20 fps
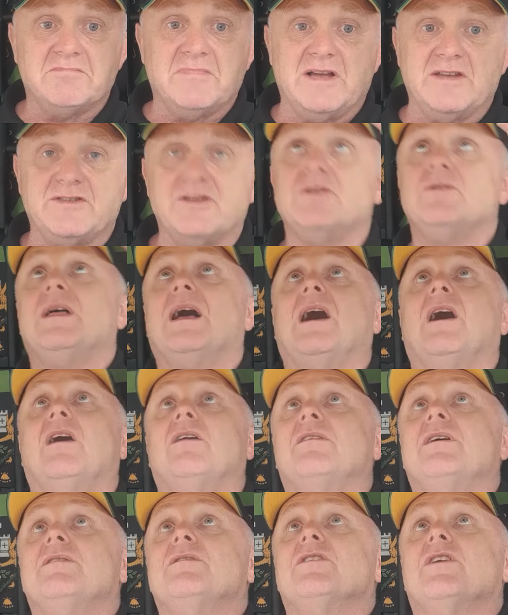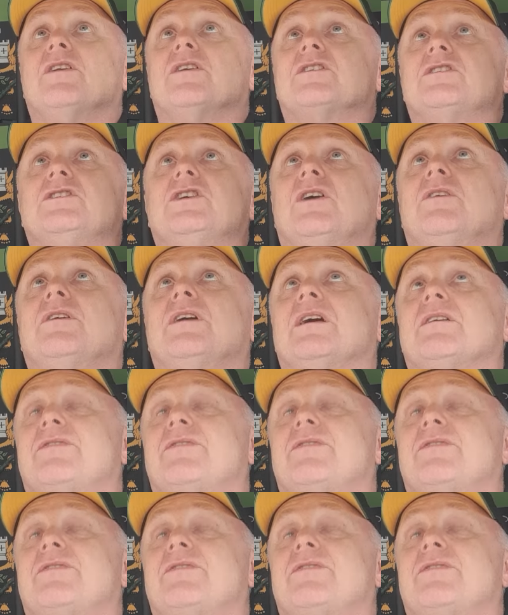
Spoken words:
and do that. I've even got a courier